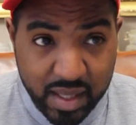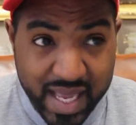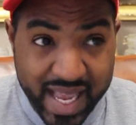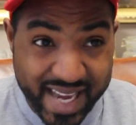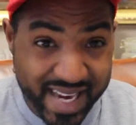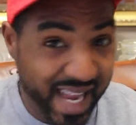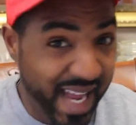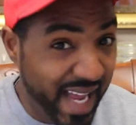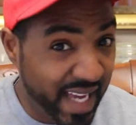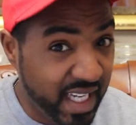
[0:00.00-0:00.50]

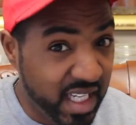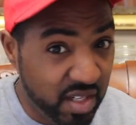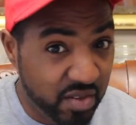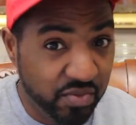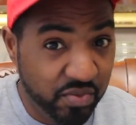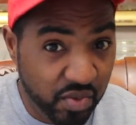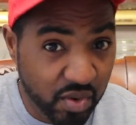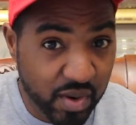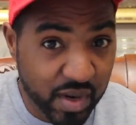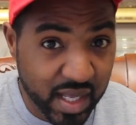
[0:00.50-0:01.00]
and I can
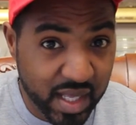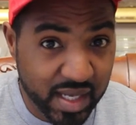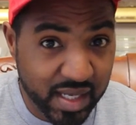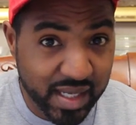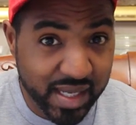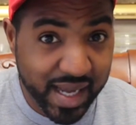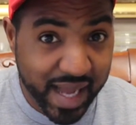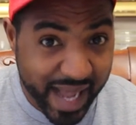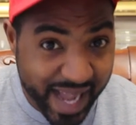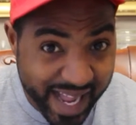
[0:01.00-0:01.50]
afford
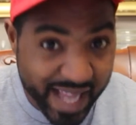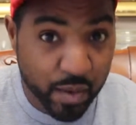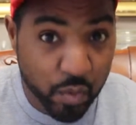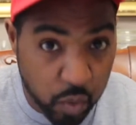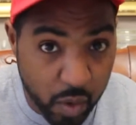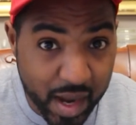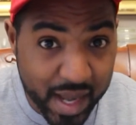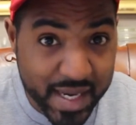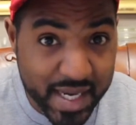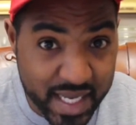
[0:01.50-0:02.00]
it, I
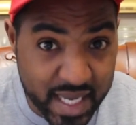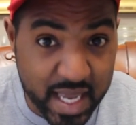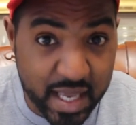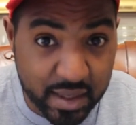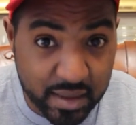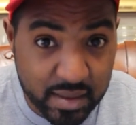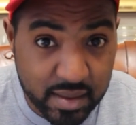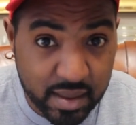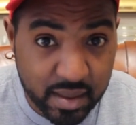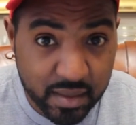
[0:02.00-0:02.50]
want
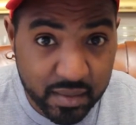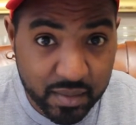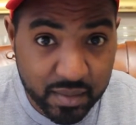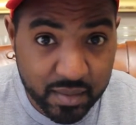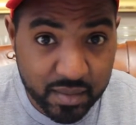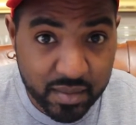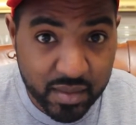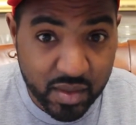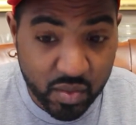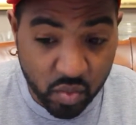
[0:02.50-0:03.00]
it.
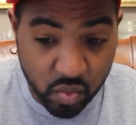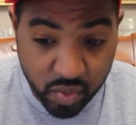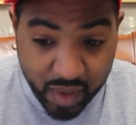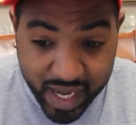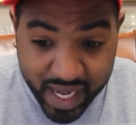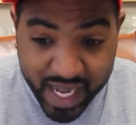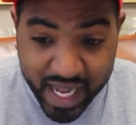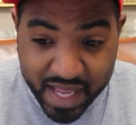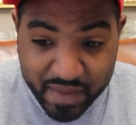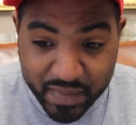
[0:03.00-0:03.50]

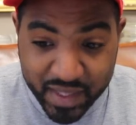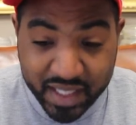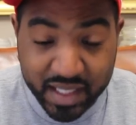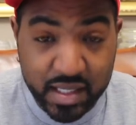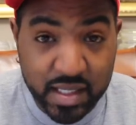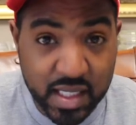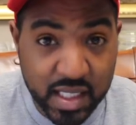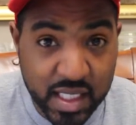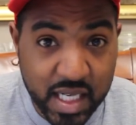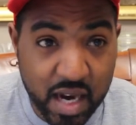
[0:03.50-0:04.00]
Why?
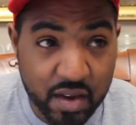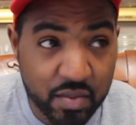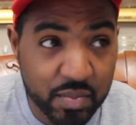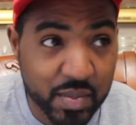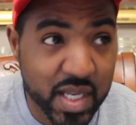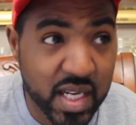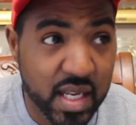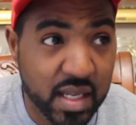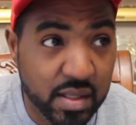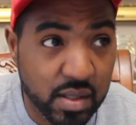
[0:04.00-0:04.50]
Because the
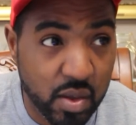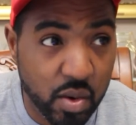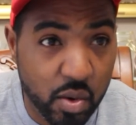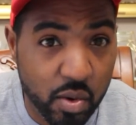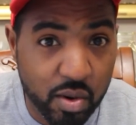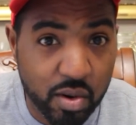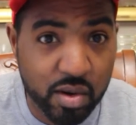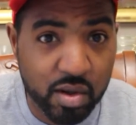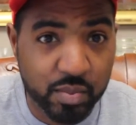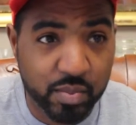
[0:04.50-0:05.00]
government is
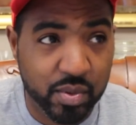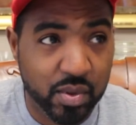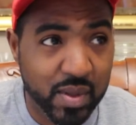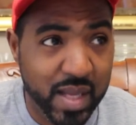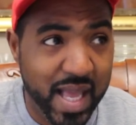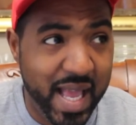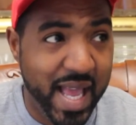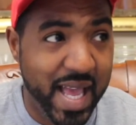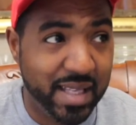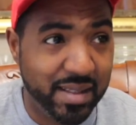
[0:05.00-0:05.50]

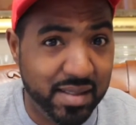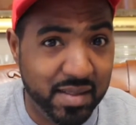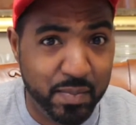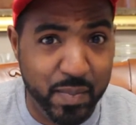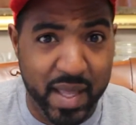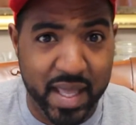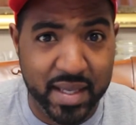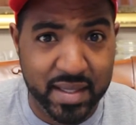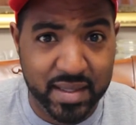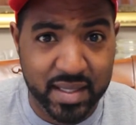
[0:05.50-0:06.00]
horrible at
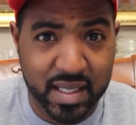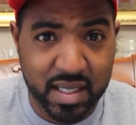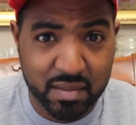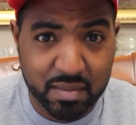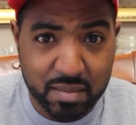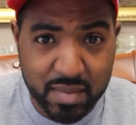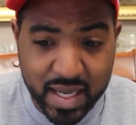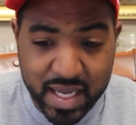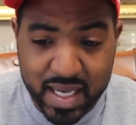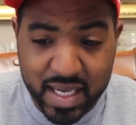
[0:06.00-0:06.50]

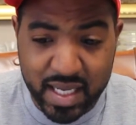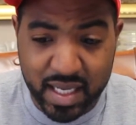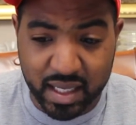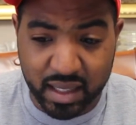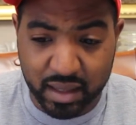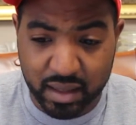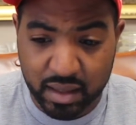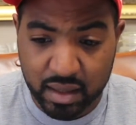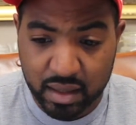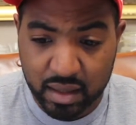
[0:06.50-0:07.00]
spending
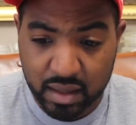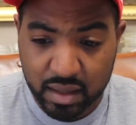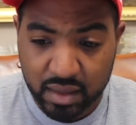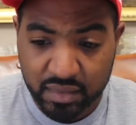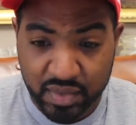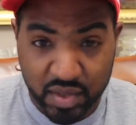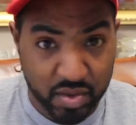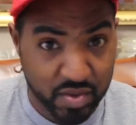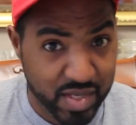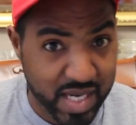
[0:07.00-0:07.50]
money.
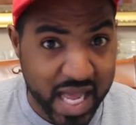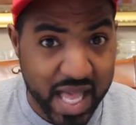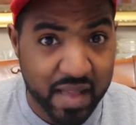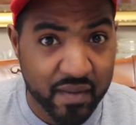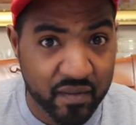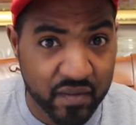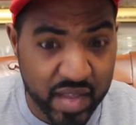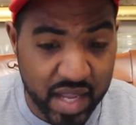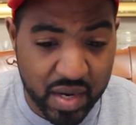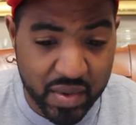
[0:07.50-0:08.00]
They're
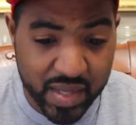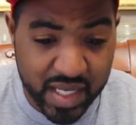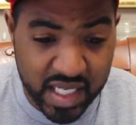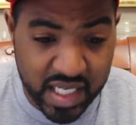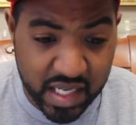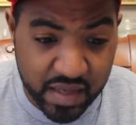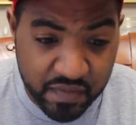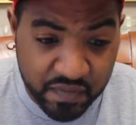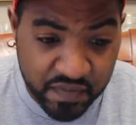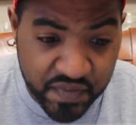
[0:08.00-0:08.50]
not
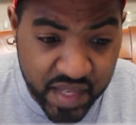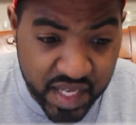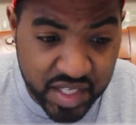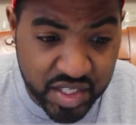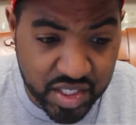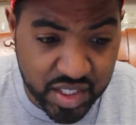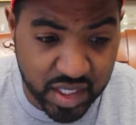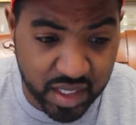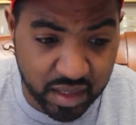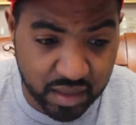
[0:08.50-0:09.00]
very
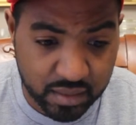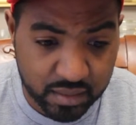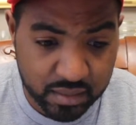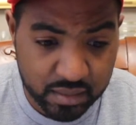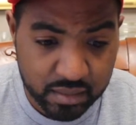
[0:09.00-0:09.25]
efficient.